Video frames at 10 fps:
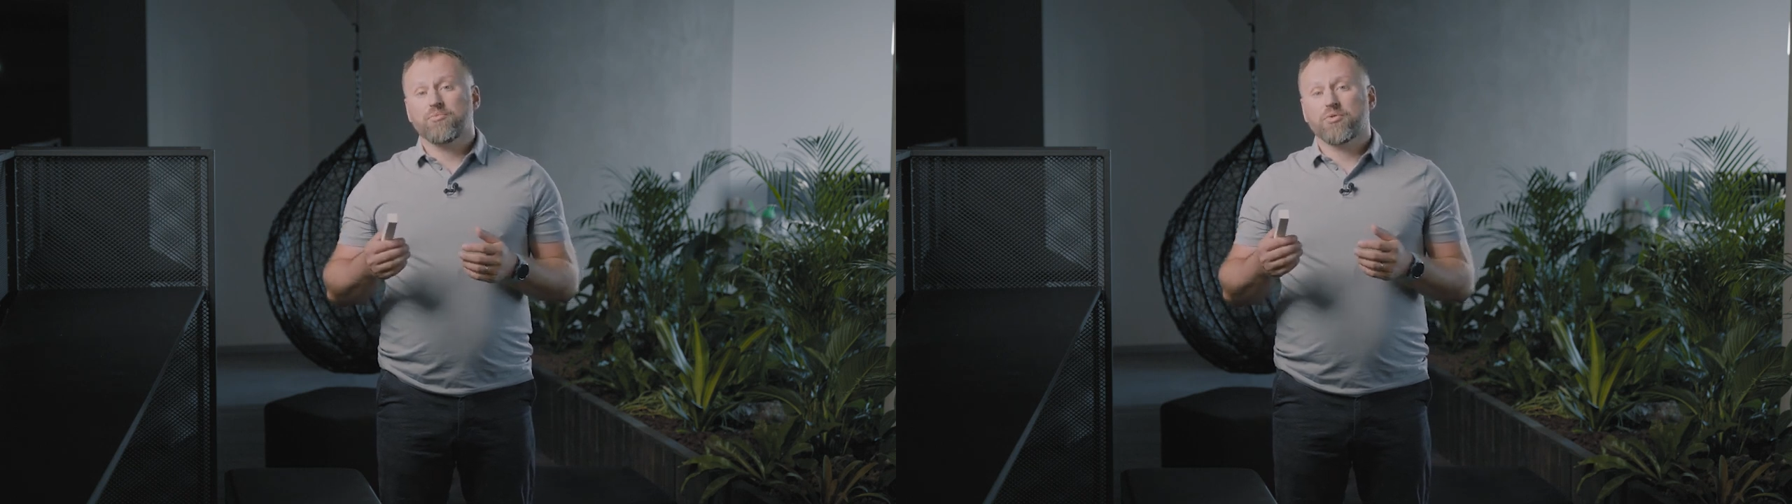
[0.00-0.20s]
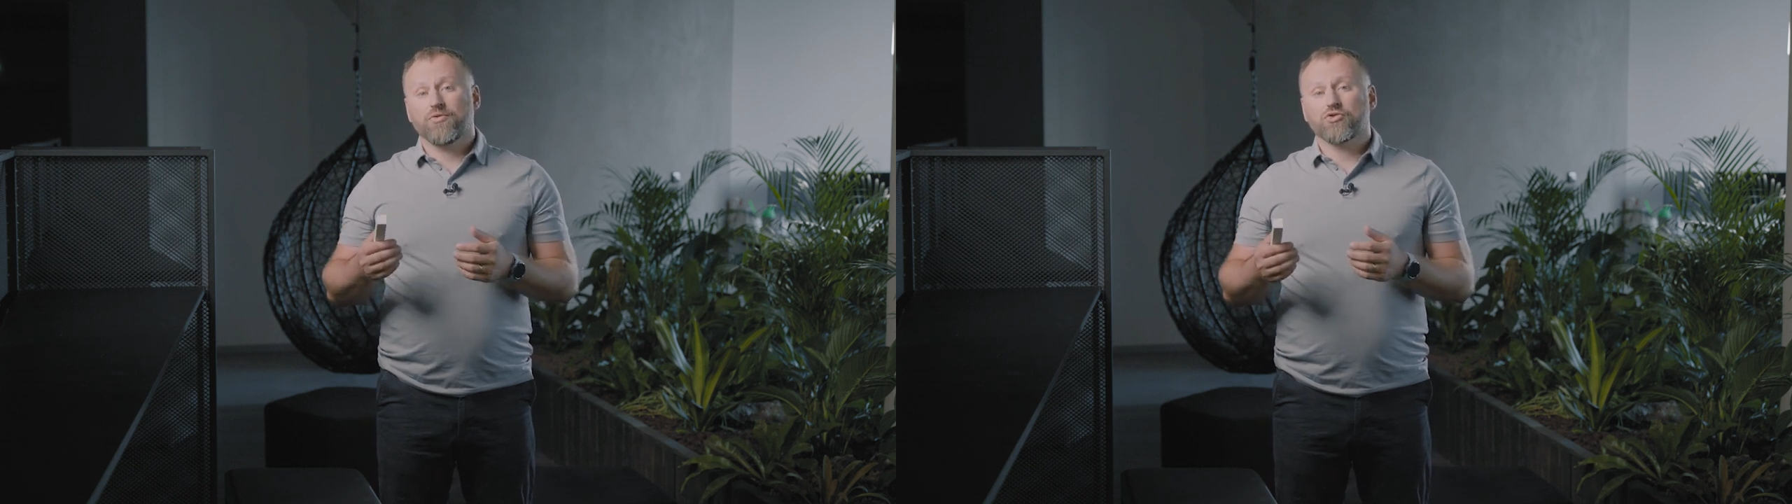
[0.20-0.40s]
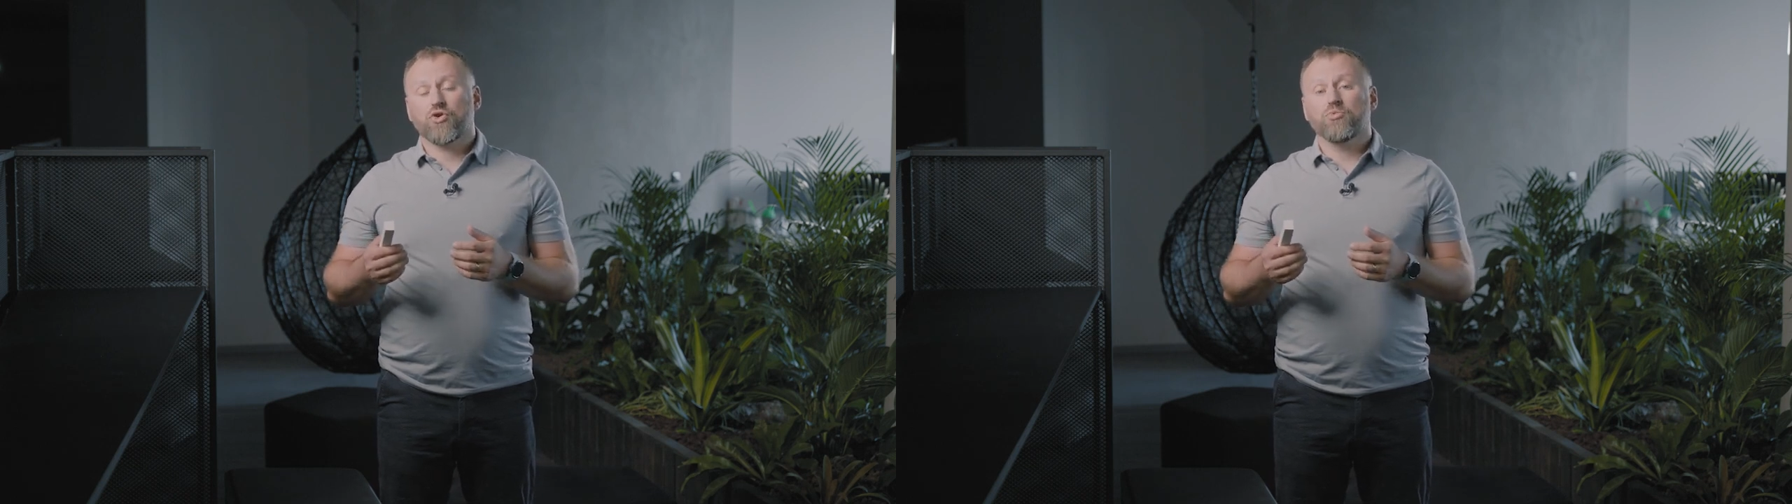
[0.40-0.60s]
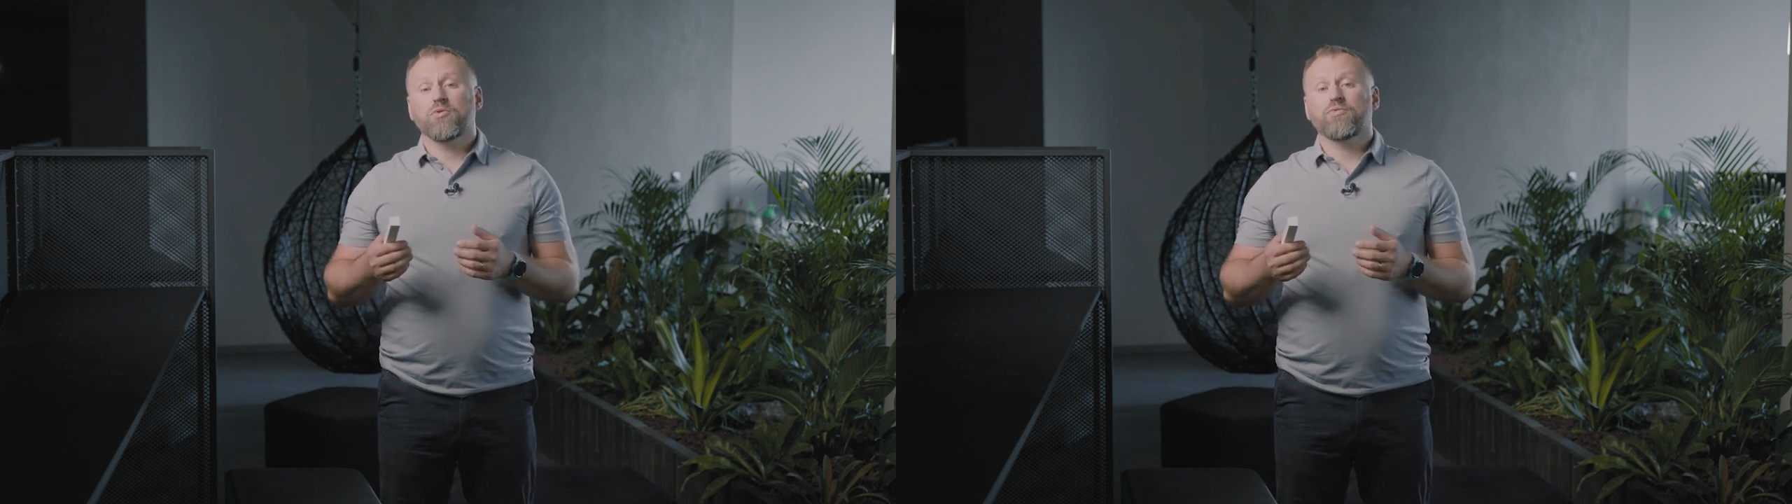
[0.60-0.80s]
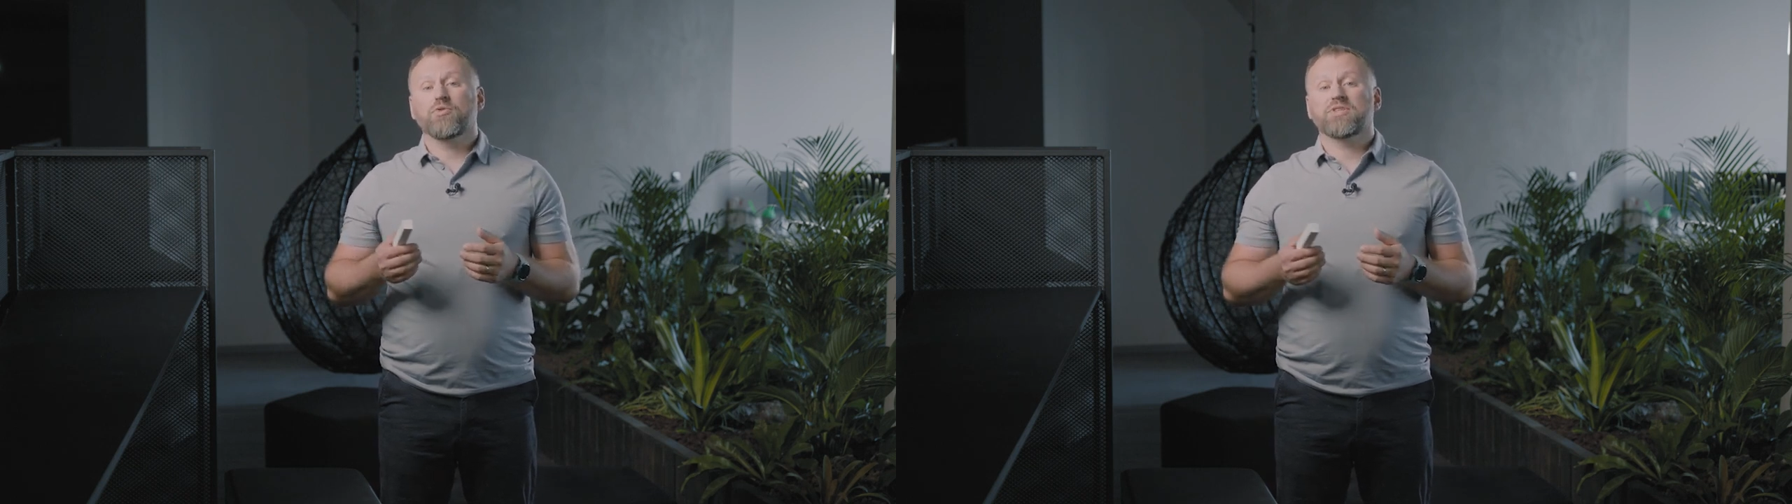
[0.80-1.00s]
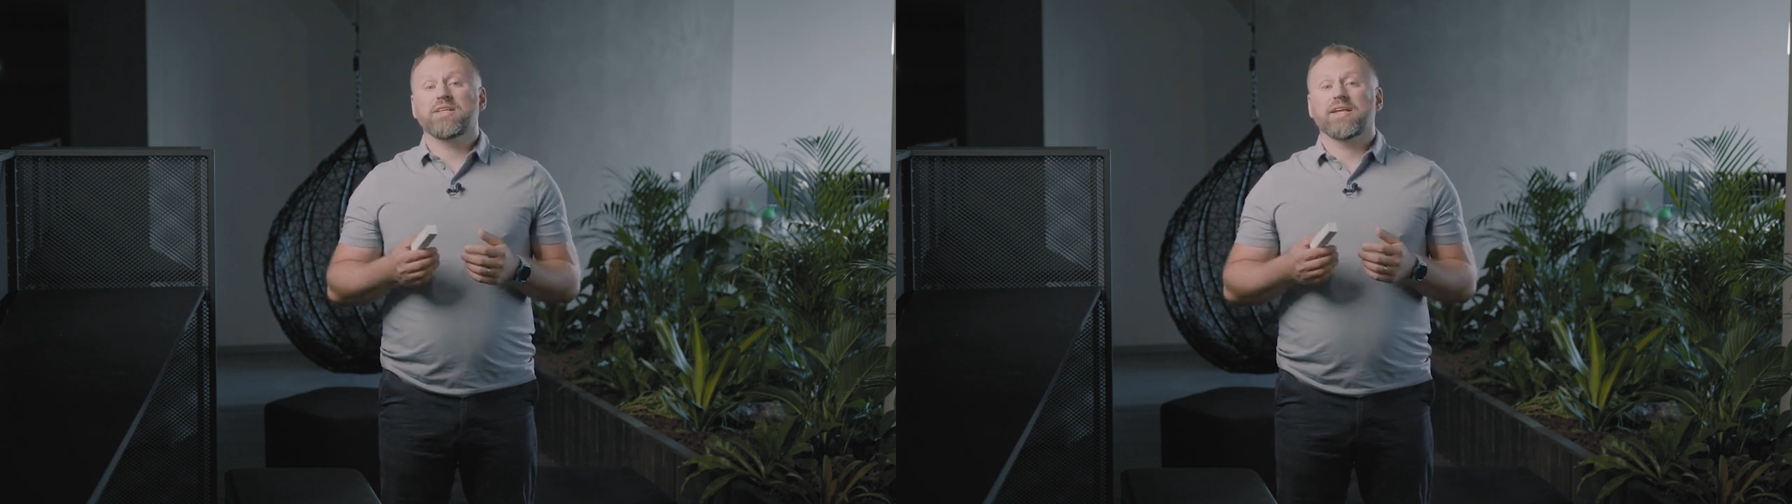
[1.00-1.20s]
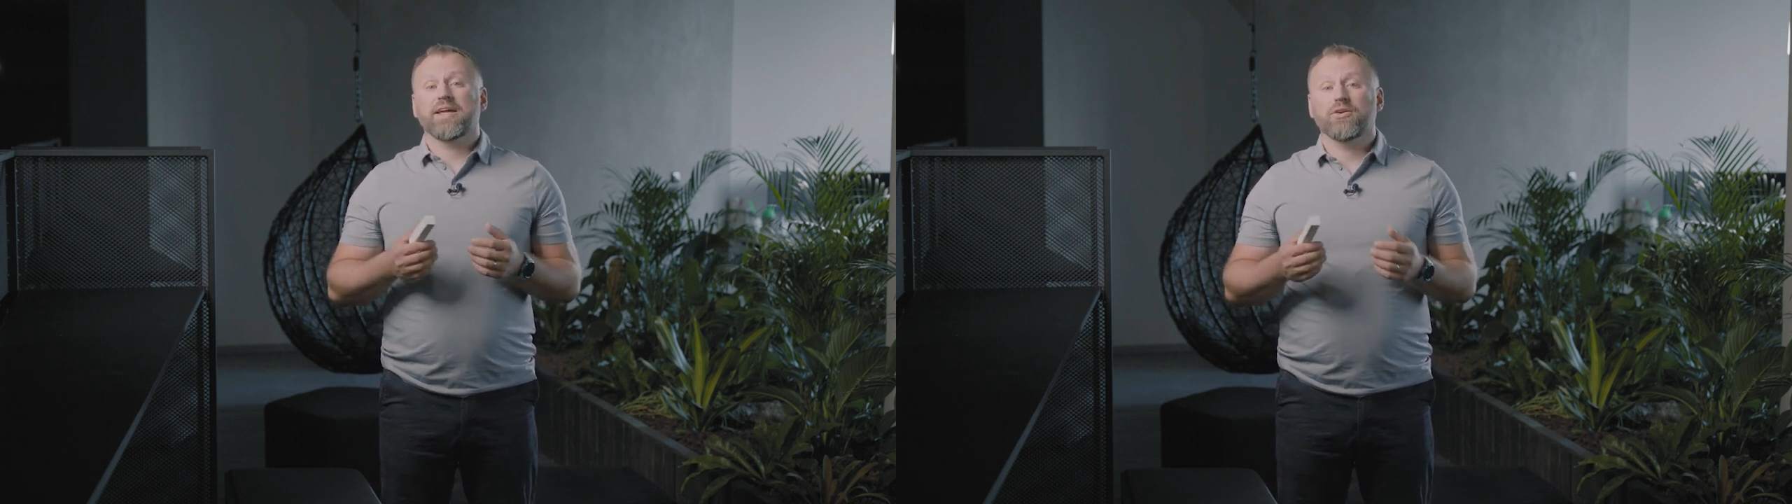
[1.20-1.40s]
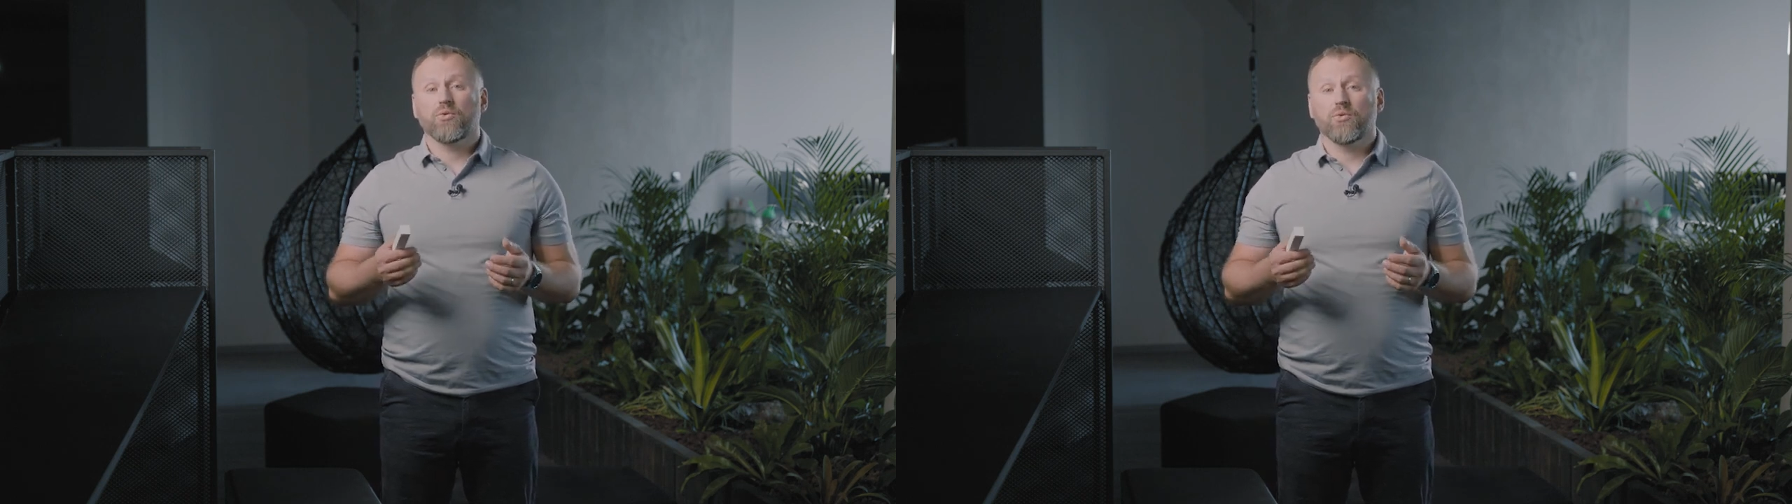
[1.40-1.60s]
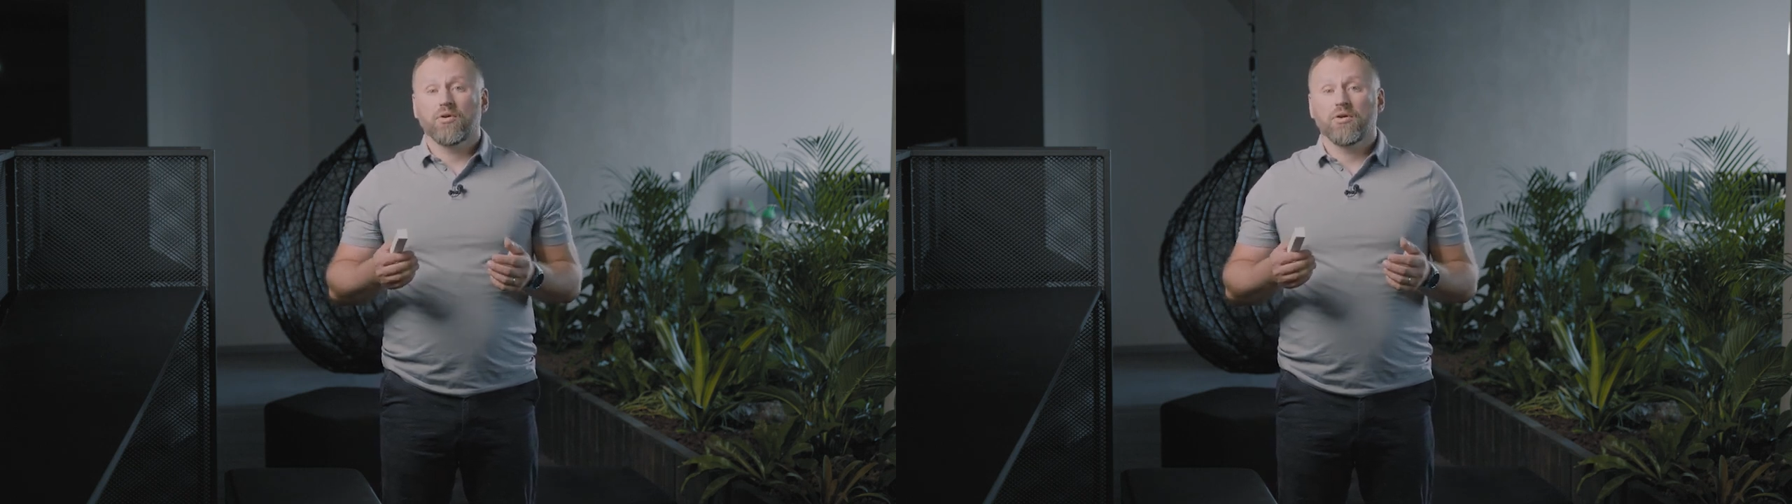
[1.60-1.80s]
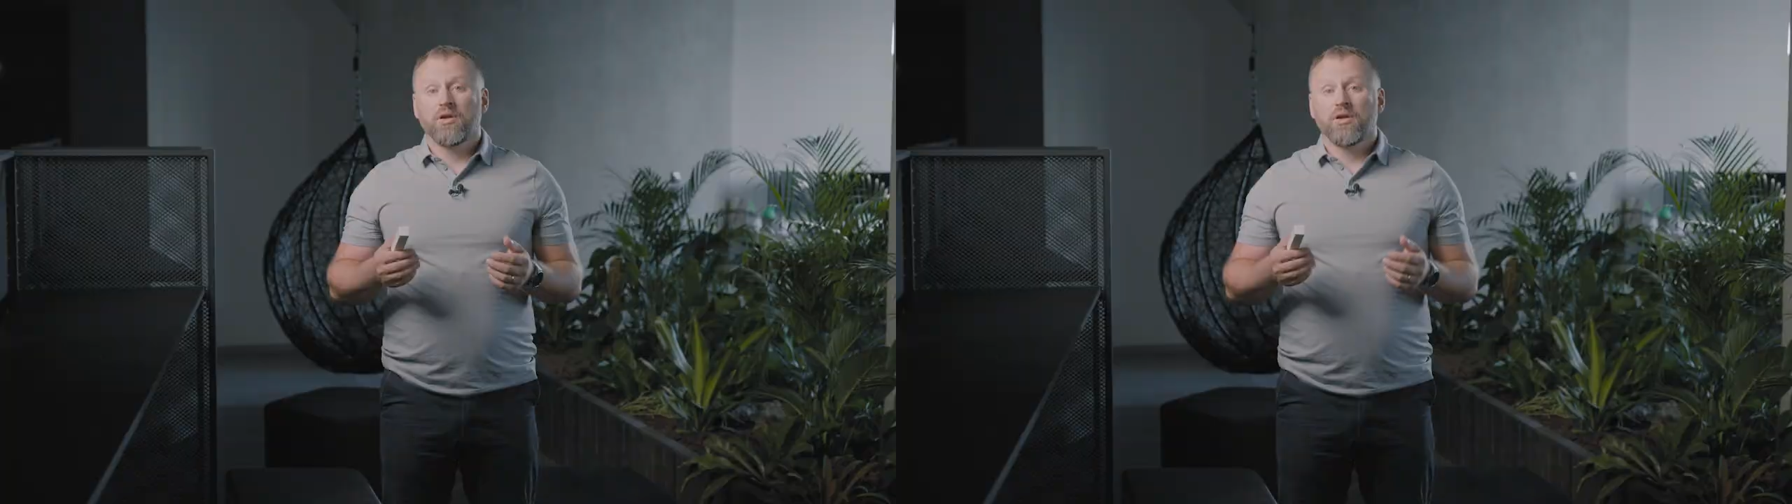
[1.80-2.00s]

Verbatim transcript: the operation of both functions at